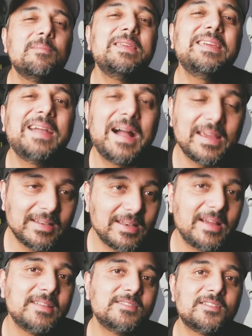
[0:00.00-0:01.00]
be
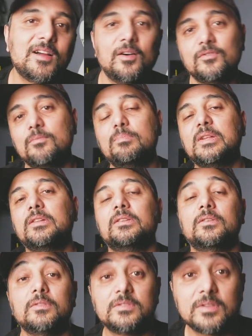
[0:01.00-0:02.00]
guidelines on how to
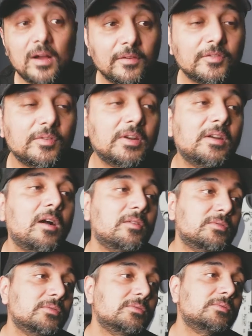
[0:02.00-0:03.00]
build good software, how
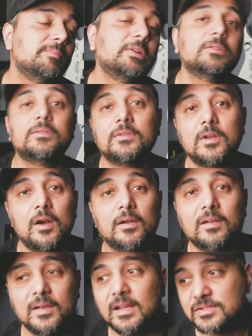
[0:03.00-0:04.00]
to build good
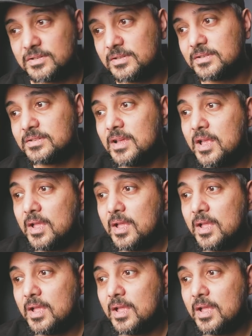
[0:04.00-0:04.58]
architectures,